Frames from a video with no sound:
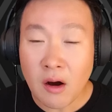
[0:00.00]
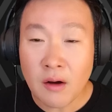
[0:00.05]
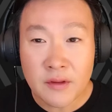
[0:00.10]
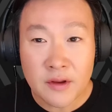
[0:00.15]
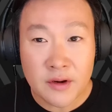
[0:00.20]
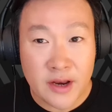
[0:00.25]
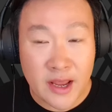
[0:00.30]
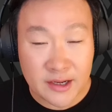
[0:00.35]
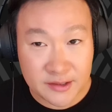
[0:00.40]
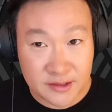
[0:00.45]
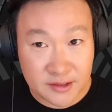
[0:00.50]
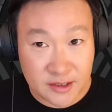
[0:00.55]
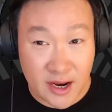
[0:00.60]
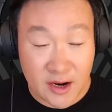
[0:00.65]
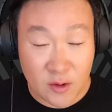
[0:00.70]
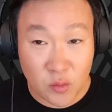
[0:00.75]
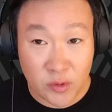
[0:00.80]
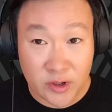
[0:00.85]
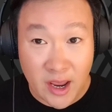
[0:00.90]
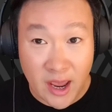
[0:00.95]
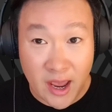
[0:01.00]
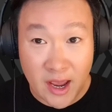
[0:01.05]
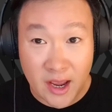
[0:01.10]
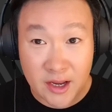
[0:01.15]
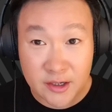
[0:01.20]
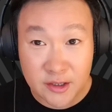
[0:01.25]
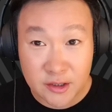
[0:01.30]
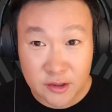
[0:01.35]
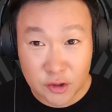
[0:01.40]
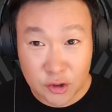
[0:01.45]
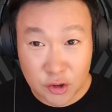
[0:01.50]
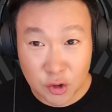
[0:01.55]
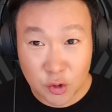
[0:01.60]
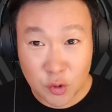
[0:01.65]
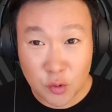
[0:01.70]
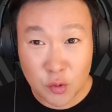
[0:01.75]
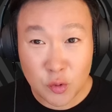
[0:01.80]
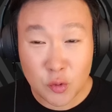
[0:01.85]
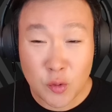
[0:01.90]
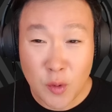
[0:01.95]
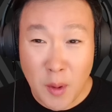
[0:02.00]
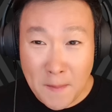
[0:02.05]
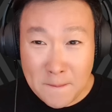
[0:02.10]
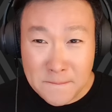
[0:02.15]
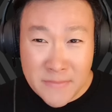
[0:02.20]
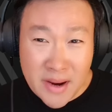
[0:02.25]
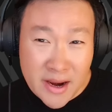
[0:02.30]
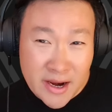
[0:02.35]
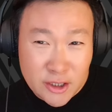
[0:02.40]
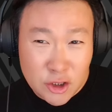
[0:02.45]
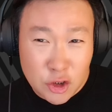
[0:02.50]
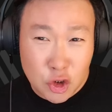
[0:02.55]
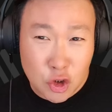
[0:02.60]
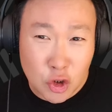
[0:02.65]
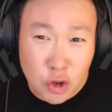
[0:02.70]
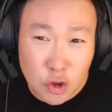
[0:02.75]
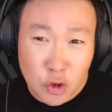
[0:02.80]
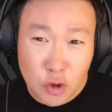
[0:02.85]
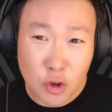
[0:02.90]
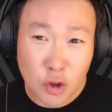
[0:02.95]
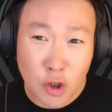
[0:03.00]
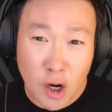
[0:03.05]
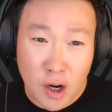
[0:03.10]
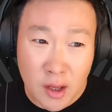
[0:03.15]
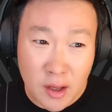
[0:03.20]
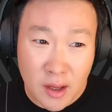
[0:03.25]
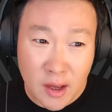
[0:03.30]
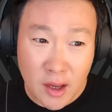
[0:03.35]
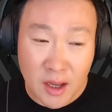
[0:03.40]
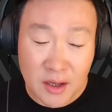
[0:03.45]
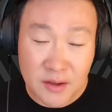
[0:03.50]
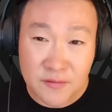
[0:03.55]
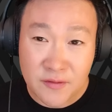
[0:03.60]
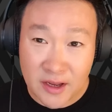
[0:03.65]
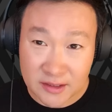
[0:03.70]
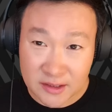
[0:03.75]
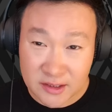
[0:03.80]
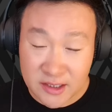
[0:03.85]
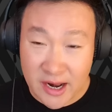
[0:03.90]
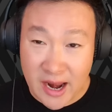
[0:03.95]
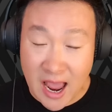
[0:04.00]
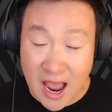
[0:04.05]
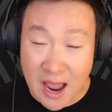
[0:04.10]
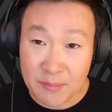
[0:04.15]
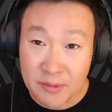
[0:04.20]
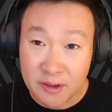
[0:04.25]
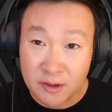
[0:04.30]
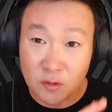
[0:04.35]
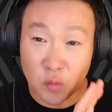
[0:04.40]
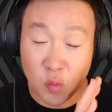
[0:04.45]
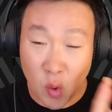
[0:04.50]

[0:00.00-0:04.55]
on the next day, we had two major events that happened.